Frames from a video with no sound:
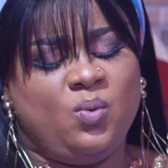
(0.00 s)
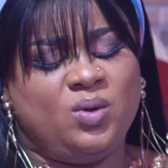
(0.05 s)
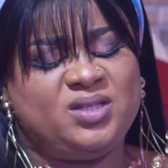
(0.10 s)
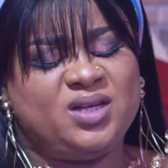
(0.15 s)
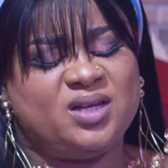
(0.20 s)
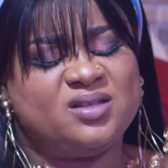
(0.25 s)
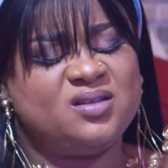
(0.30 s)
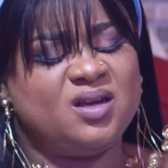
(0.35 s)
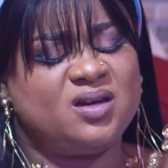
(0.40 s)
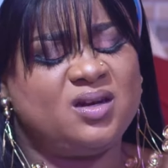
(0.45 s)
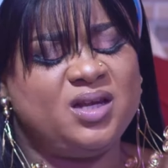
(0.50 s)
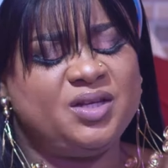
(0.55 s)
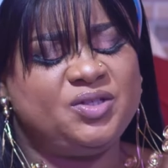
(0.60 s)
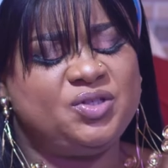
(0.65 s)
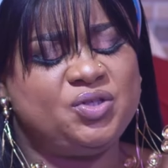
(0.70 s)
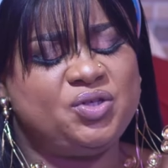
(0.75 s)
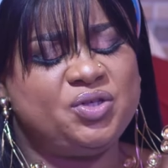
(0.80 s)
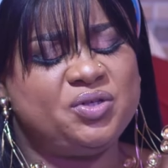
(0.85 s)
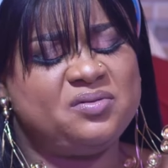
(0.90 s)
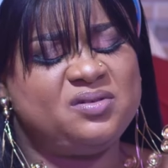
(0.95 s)
What exactly
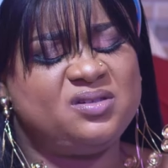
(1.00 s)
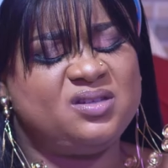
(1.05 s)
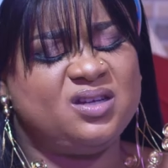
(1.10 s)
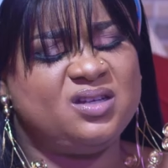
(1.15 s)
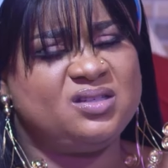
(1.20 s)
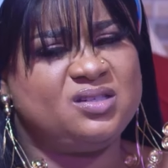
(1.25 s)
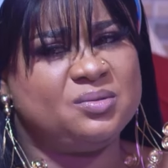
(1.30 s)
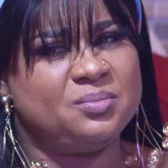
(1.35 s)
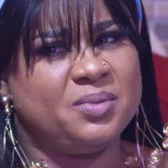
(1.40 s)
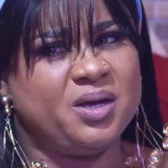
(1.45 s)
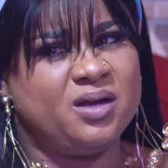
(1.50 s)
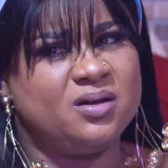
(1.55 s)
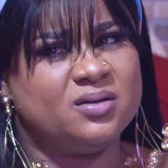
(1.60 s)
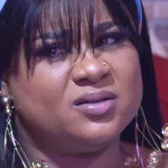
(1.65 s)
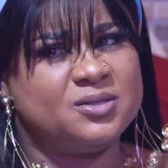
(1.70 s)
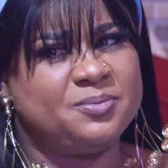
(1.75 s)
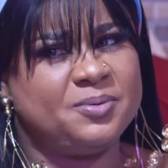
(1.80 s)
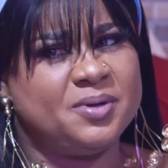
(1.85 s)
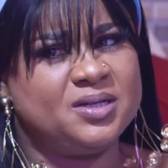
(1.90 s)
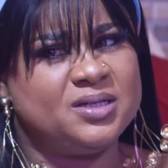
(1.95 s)
did you say to my
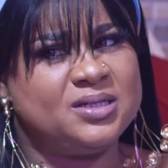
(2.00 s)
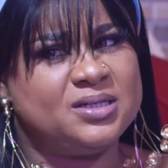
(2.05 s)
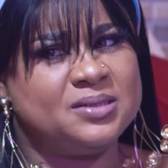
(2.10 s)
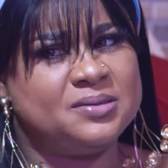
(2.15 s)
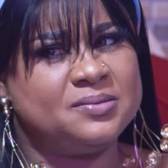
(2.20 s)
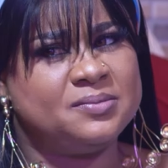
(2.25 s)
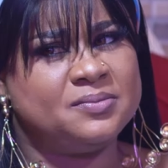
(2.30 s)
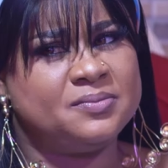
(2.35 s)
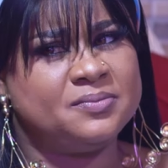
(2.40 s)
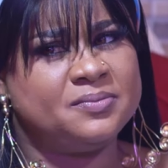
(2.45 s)
husband?